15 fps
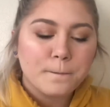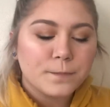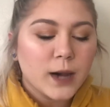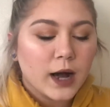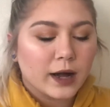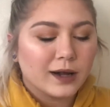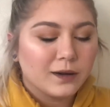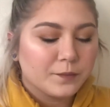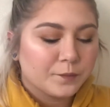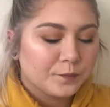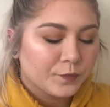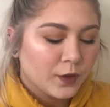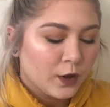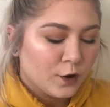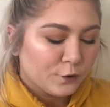But
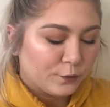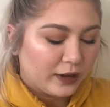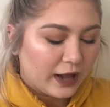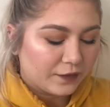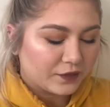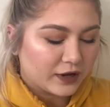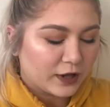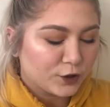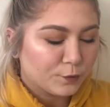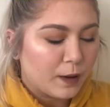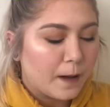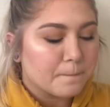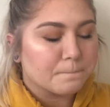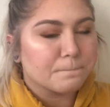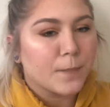we got the
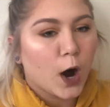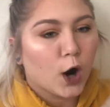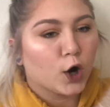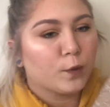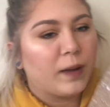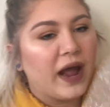ColourPop Mar